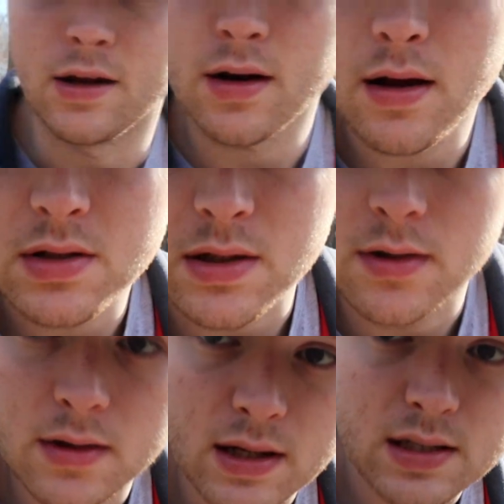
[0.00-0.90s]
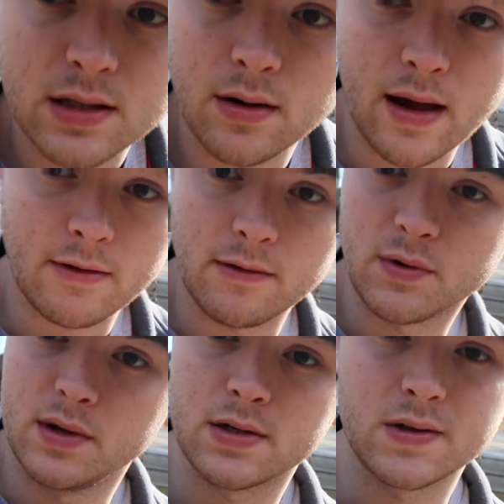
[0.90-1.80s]
you can also do this, you don't have to have
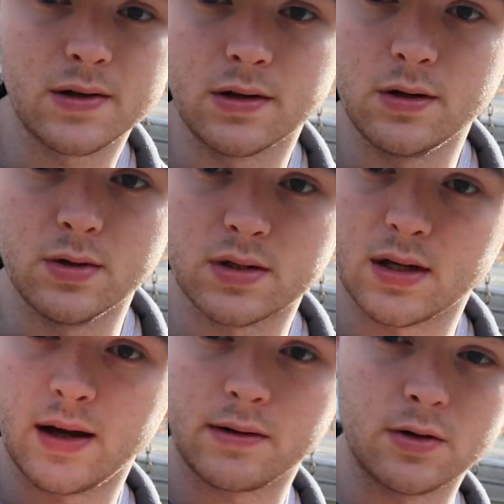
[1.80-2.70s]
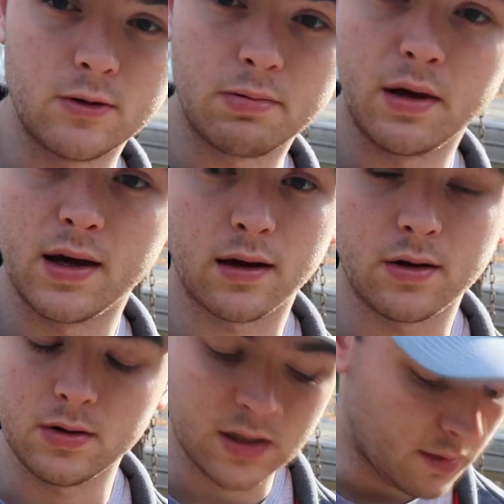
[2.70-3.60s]
tweezers, you can use toothpick,
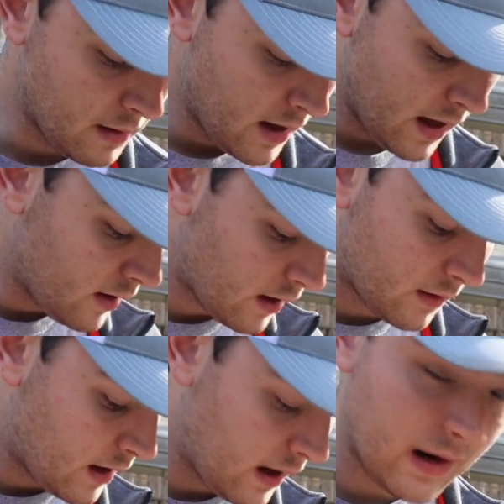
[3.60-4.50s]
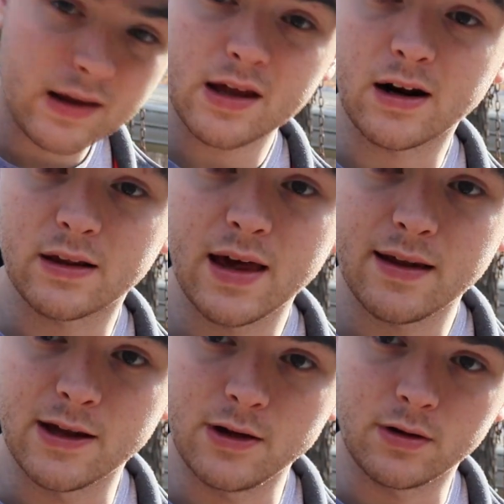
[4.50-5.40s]
Q-tip, anything like
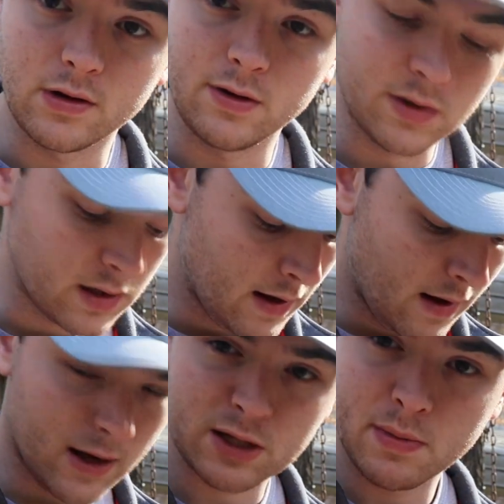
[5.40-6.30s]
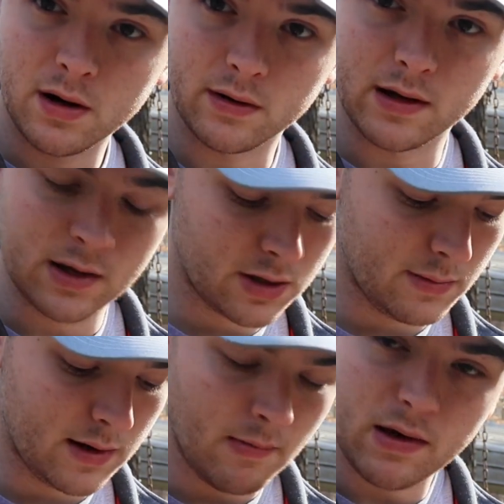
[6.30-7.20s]
that you can use a small little
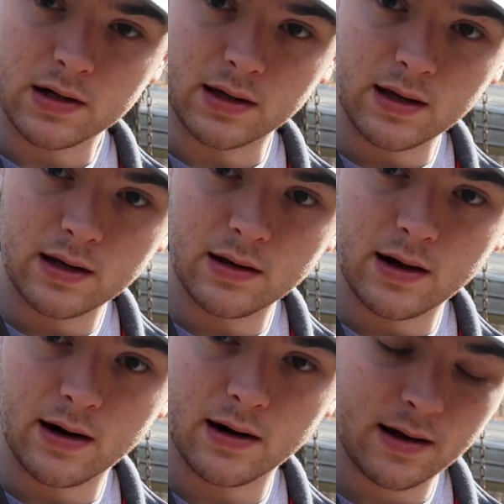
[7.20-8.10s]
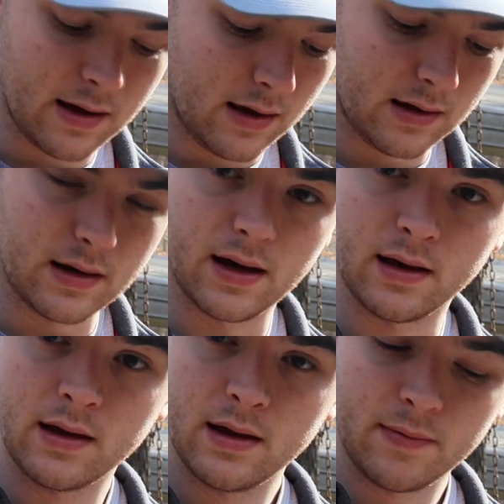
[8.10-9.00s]
instrument to get in there and
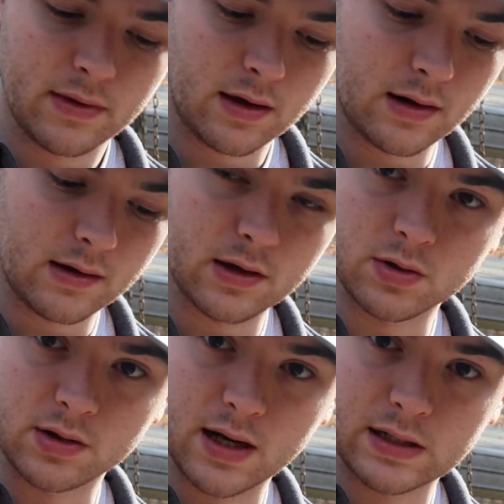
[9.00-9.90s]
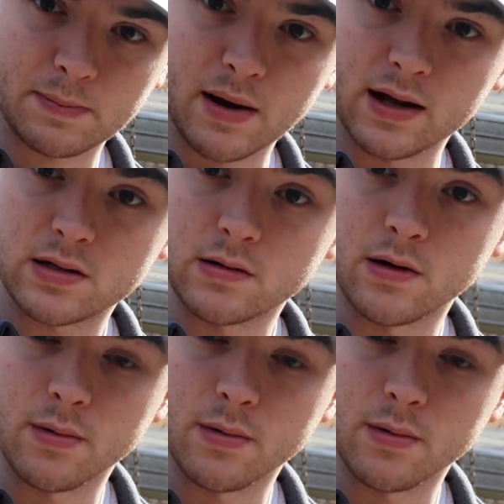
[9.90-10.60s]
get in those little tight spots in your